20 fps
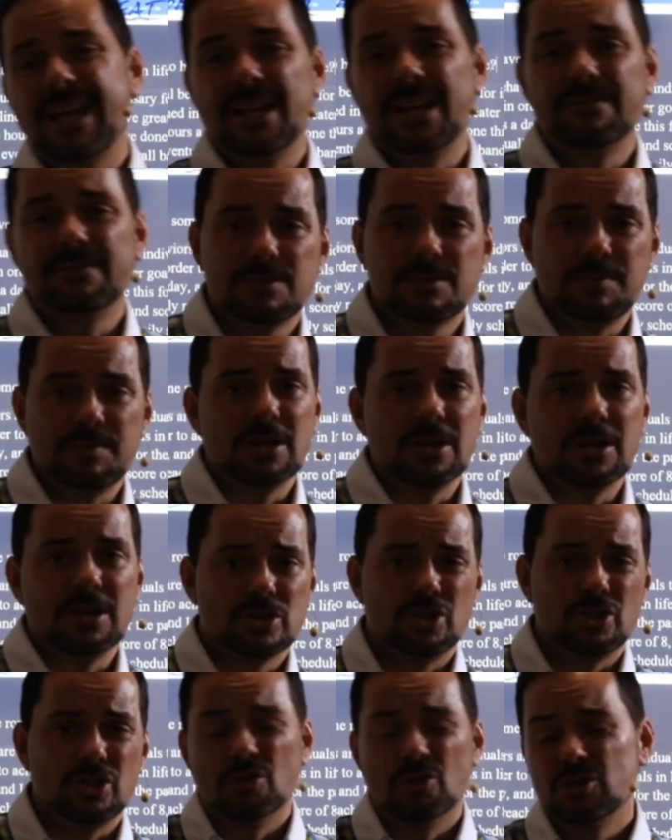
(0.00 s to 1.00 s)
speakers
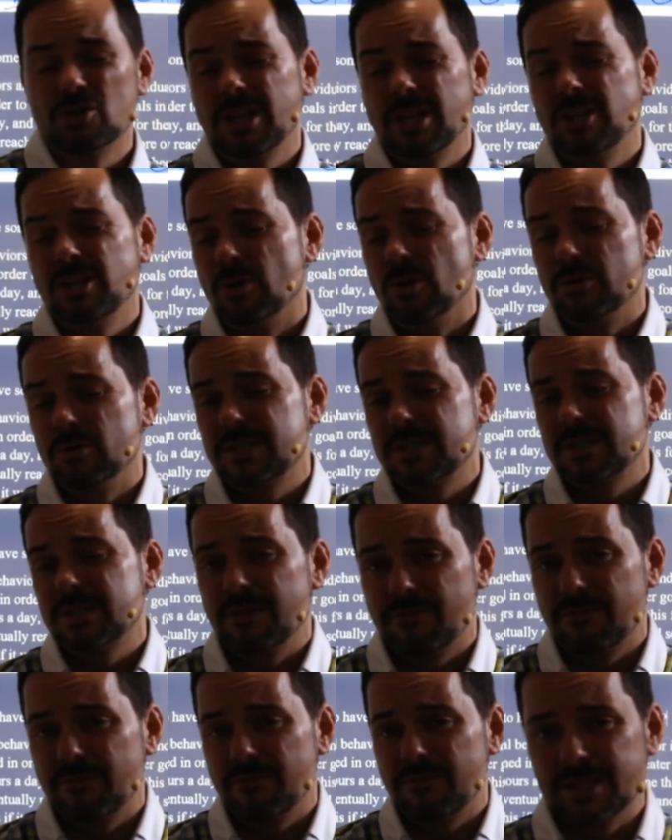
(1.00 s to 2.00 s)
usually don't say
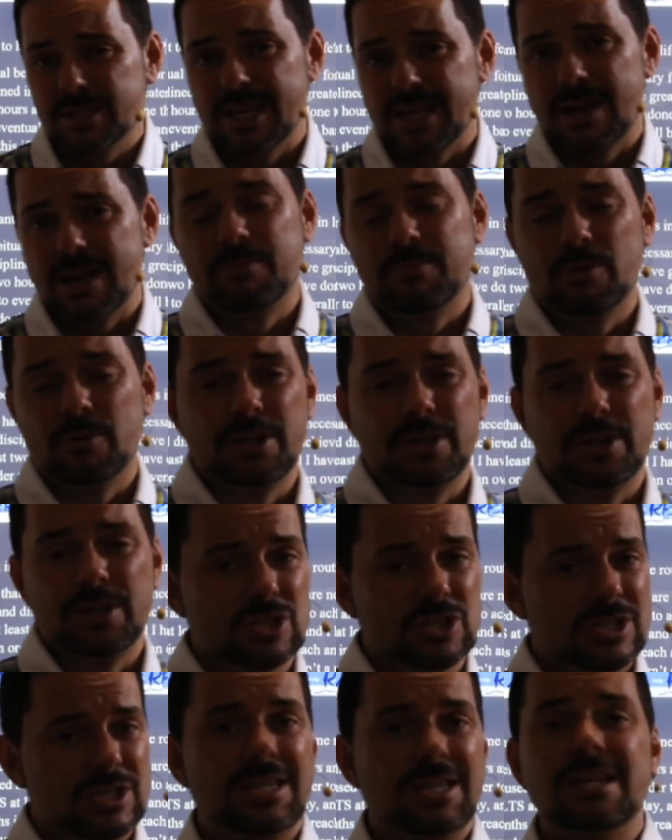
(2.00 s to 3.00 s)
for example, they just
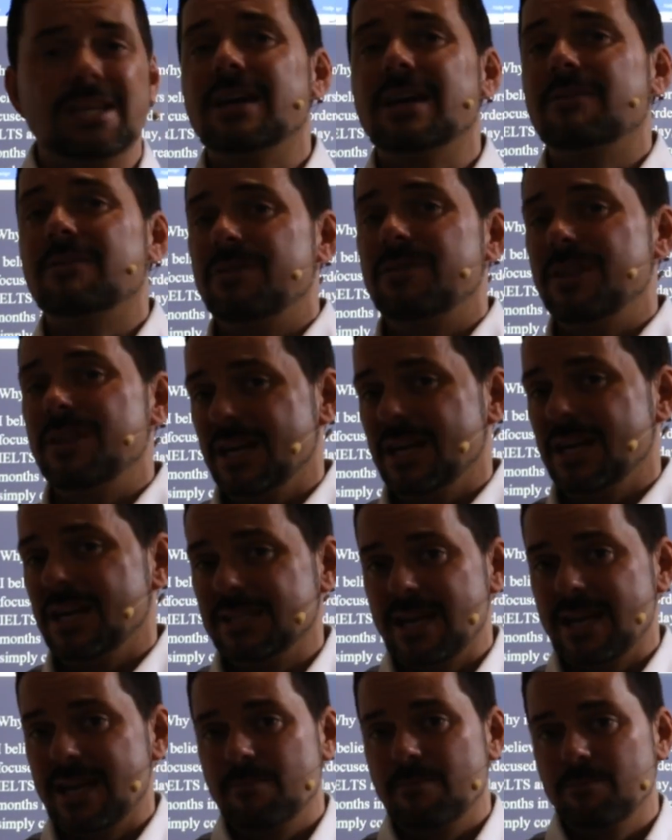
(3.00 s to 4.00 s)
give the
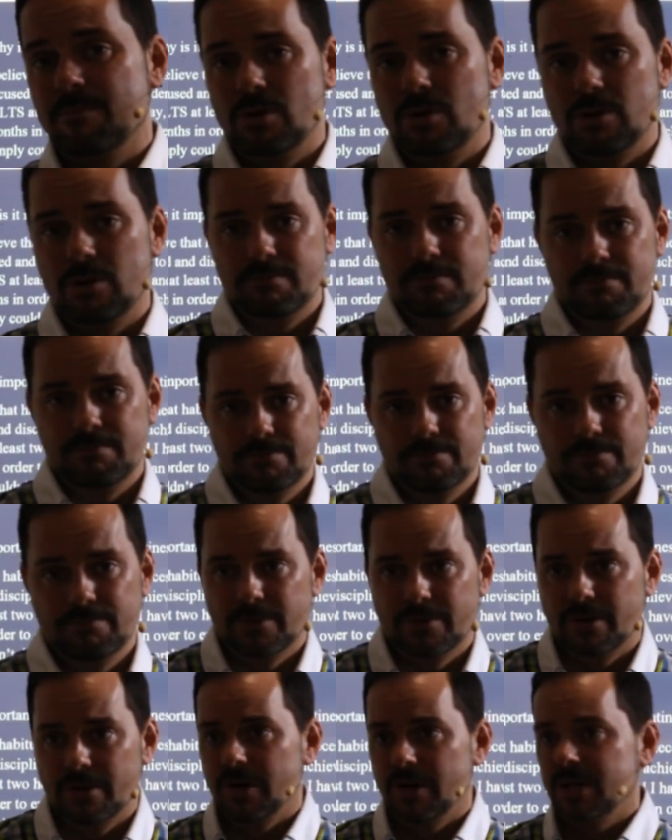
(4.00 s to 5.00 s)
example. All
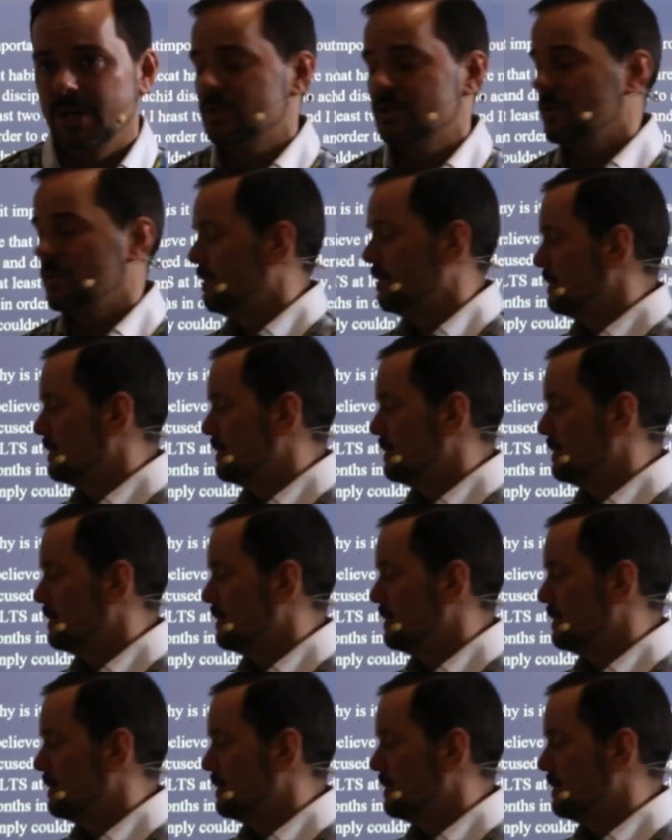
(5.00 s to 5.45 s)
right, so keep that